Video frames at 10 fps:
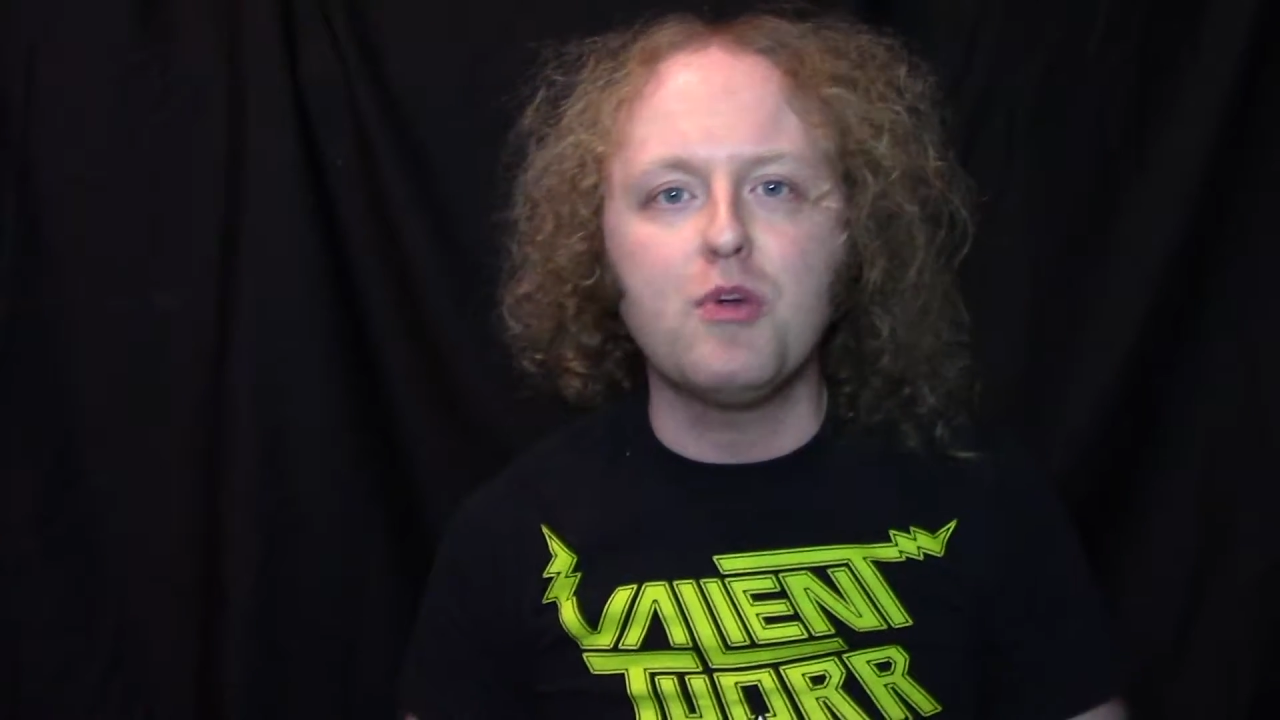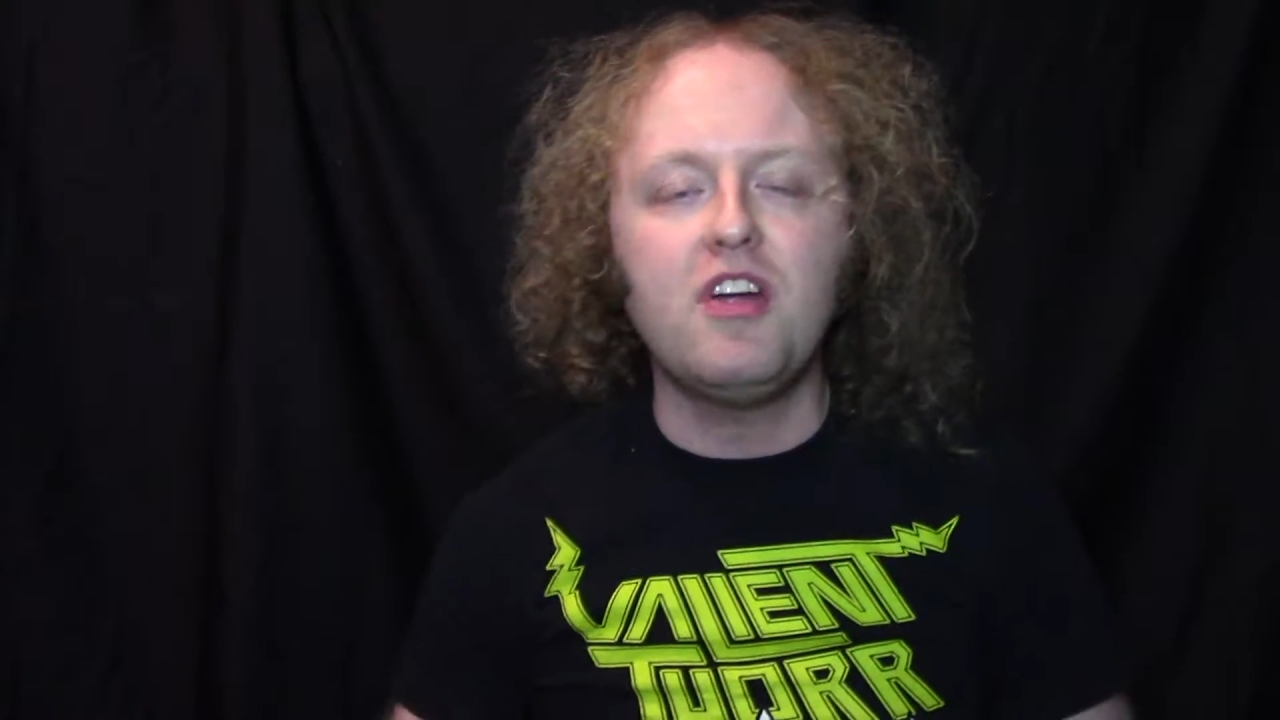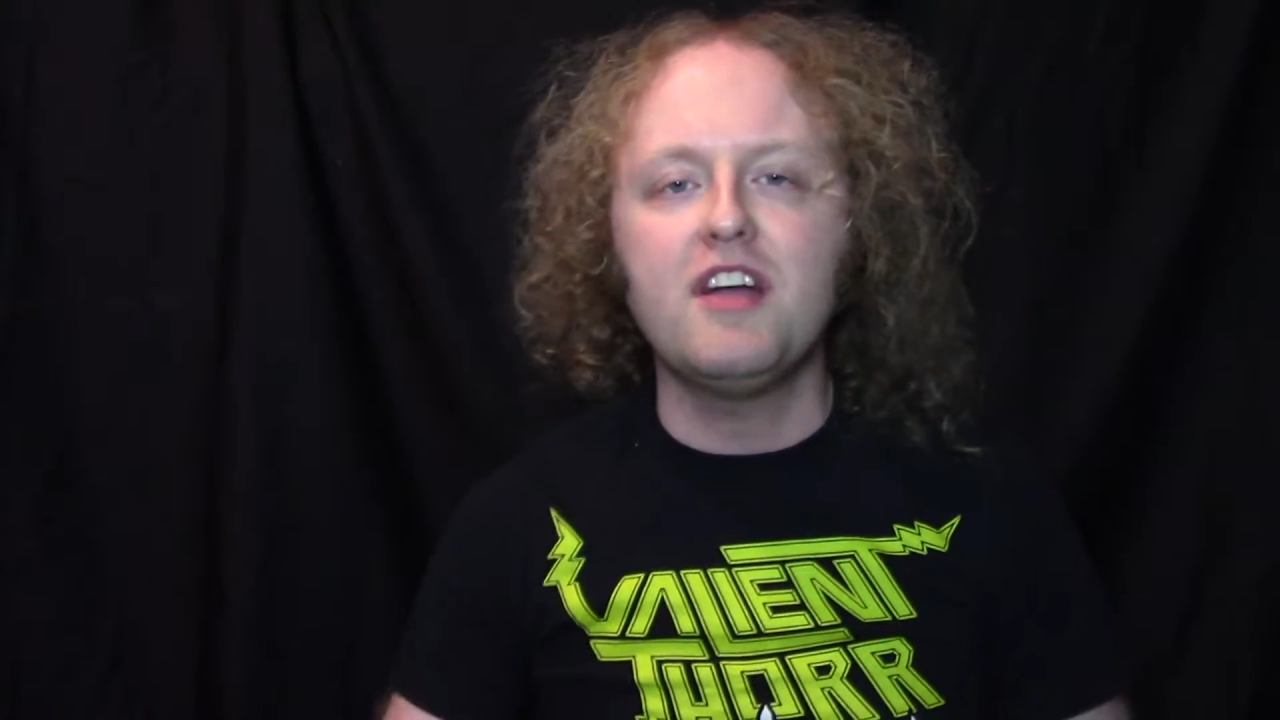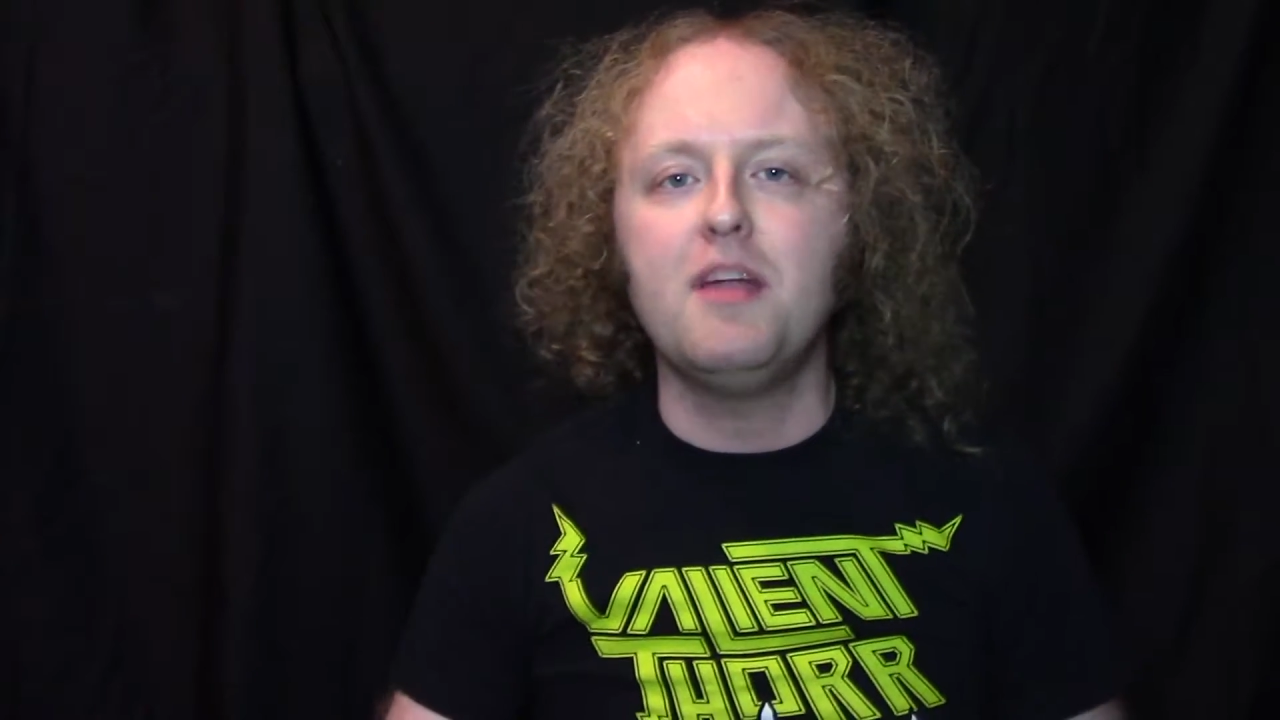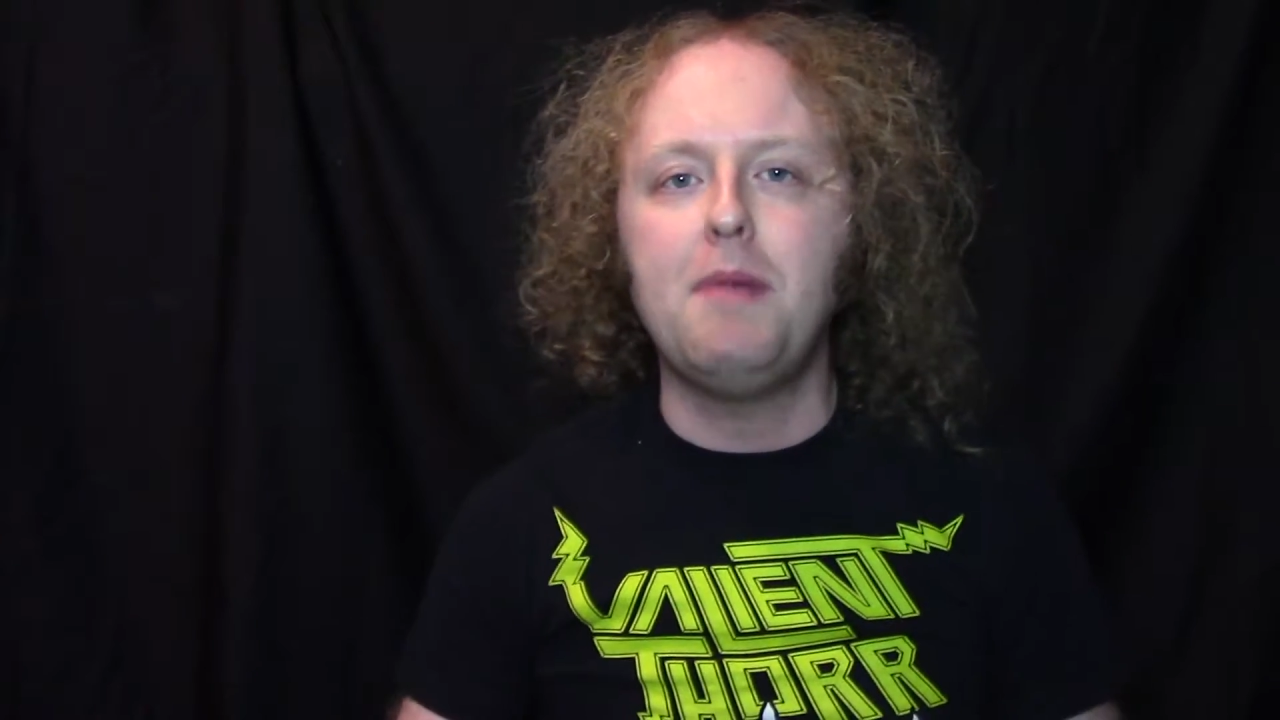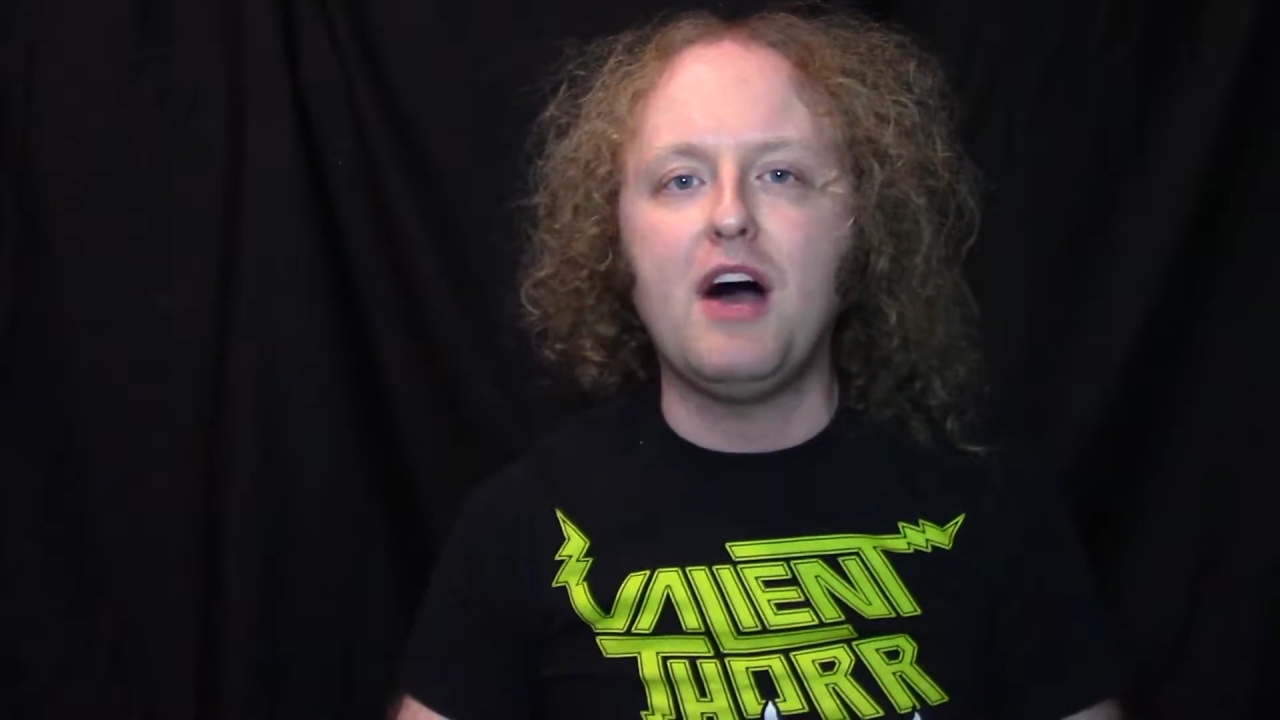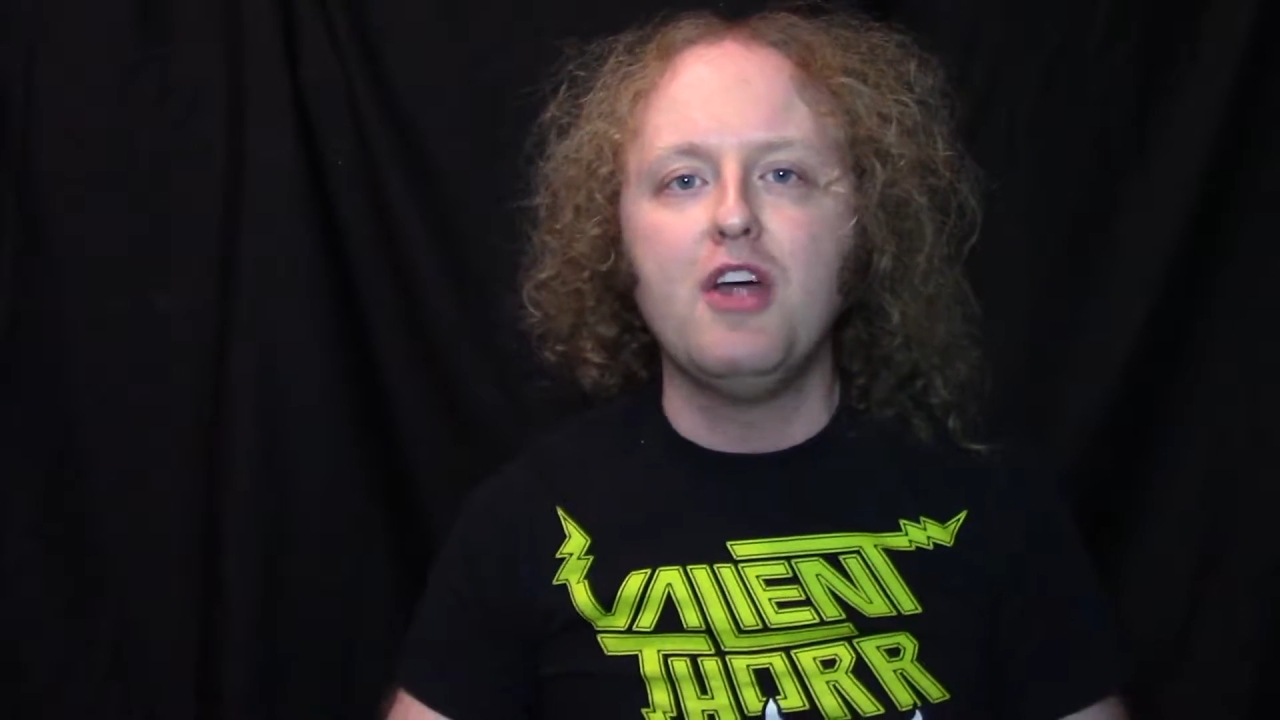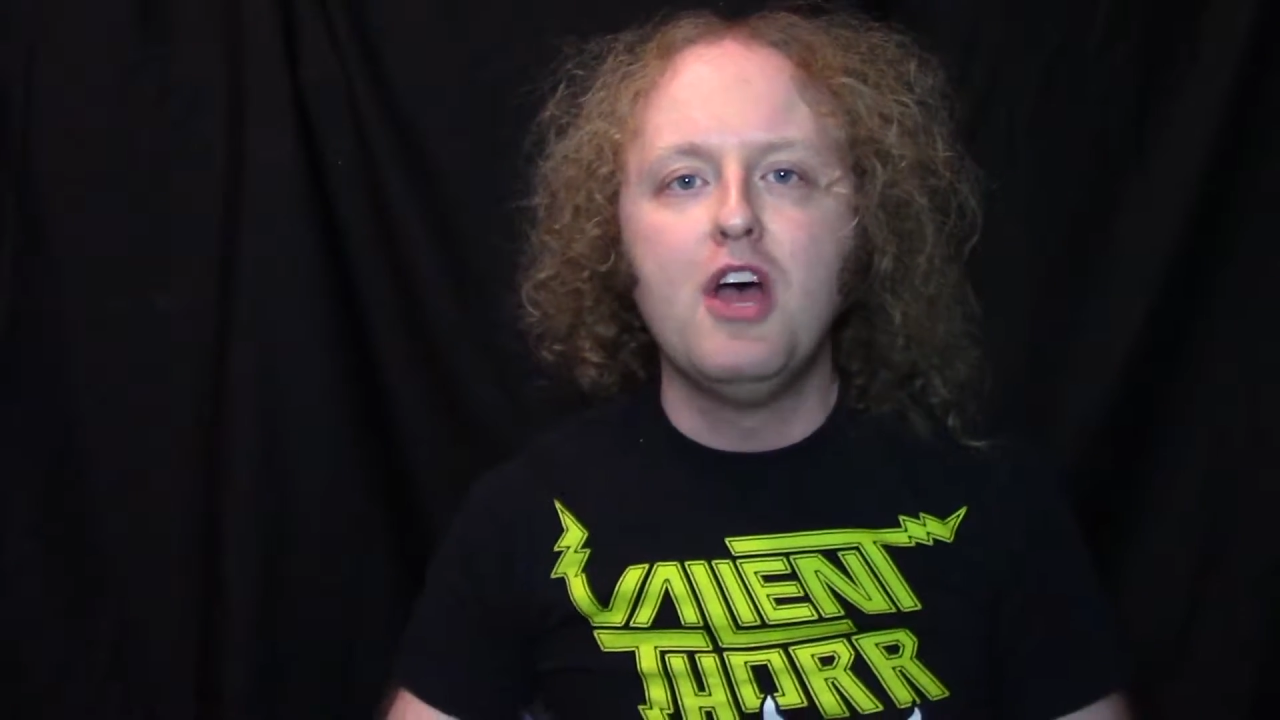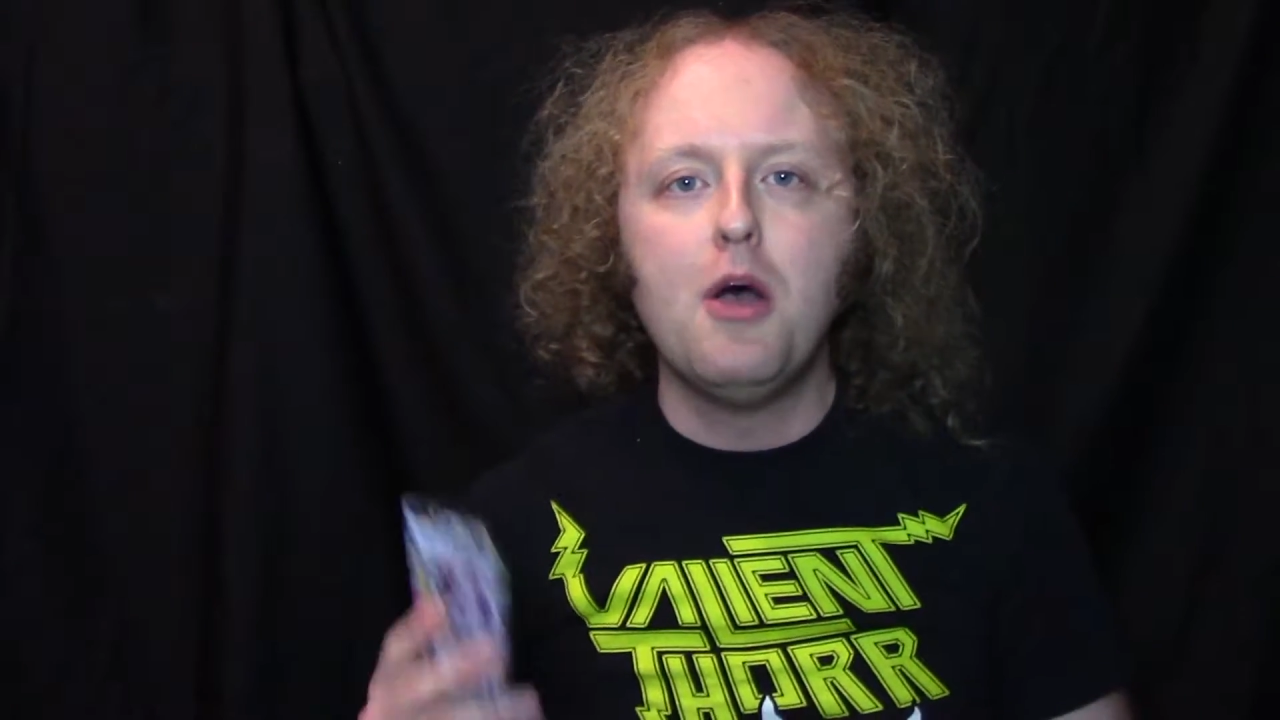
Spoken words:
We're talking about